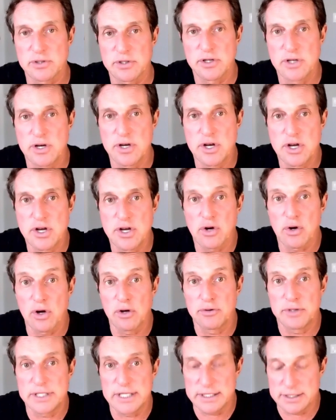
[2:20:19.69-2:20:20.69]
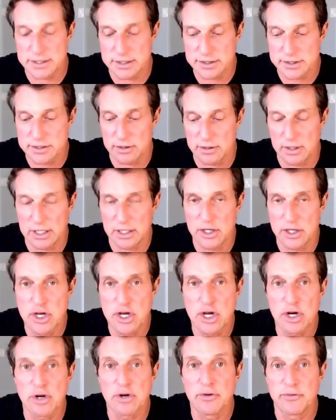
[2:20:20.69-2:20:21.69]
neurotension, so like
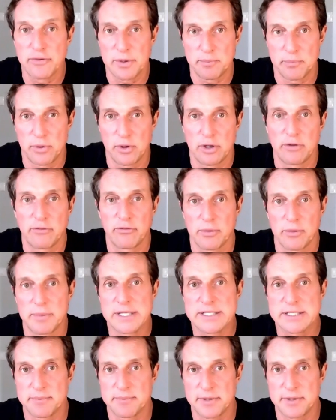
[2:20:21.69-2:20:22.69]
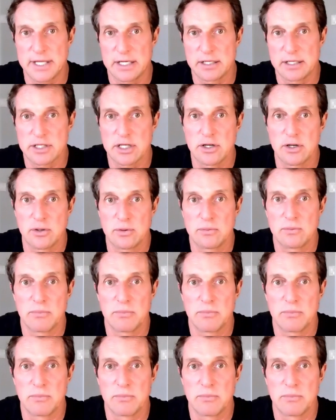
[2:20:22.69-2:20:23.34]
nerve input from my sympathetic tone,